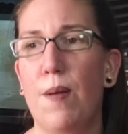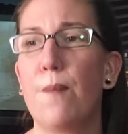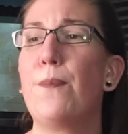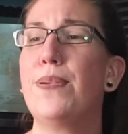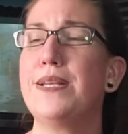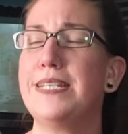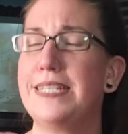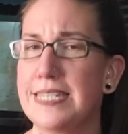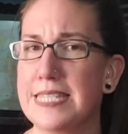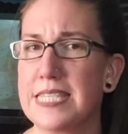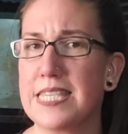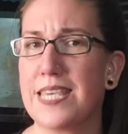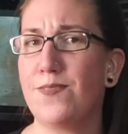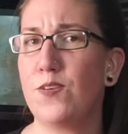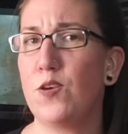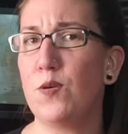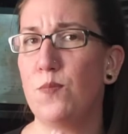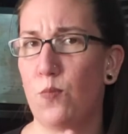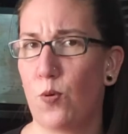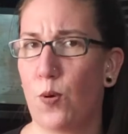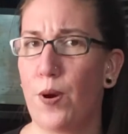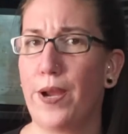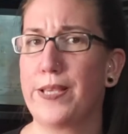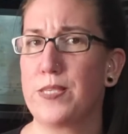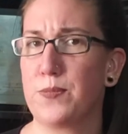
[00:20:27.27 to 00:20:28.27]
but does give you
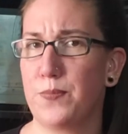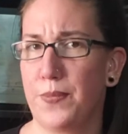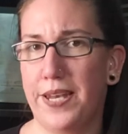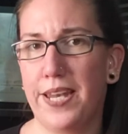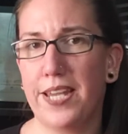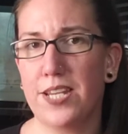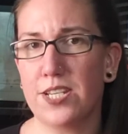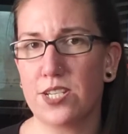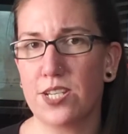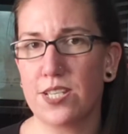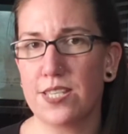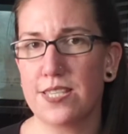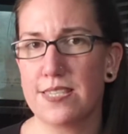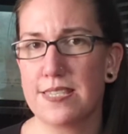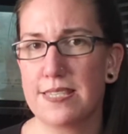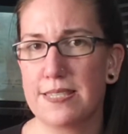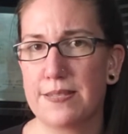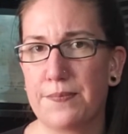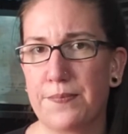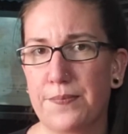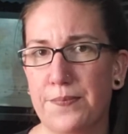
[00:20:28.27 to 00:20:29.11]
more explanations.